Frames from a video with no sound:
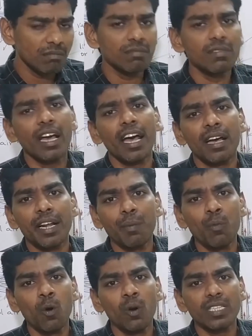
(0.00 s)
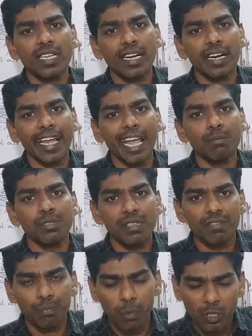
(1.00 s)
removed certain times,
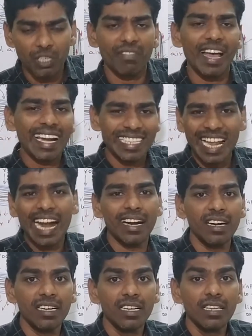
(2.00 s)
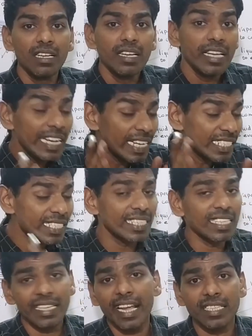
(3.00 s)
portion of air is added. In
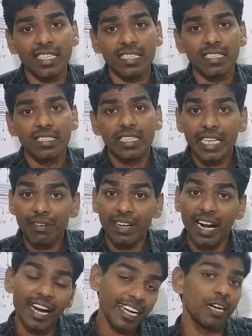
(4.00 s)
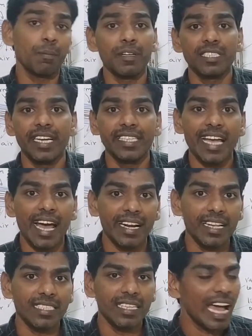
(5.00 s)
certain cases, even 100% air
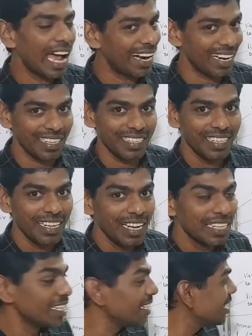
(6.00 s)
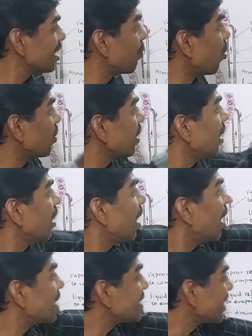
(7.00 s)
is added. This is about
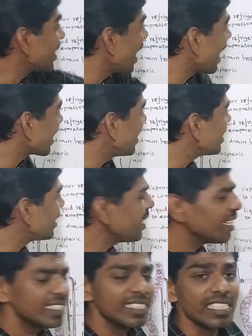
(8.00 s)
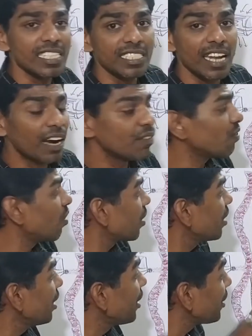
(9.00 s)
central air conditioning. This is done
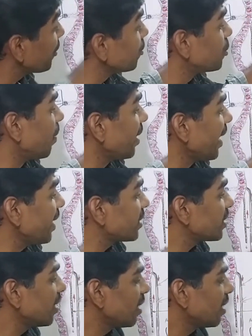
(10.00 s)
for huge buildings